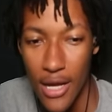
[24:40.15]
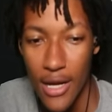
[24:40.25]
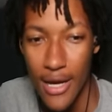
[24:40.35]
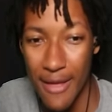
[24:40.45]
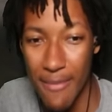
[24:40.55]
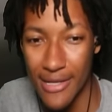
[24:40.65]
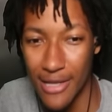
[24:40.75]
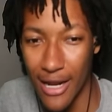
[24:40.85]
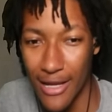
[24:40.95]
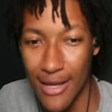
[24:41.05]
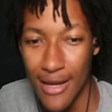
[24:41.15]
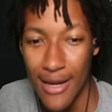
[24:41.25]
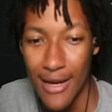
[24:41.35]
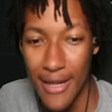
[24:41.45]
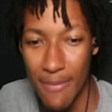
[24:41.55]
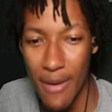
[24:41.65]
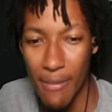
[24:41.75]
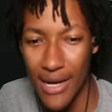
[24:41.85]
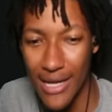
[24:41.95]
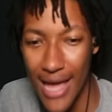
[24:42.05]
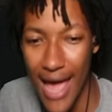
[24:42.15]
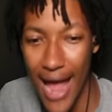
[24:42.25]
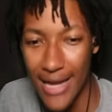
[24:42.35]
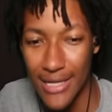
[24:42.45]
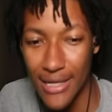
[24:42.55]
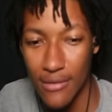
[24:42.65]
They bit started, they bit might get hectic.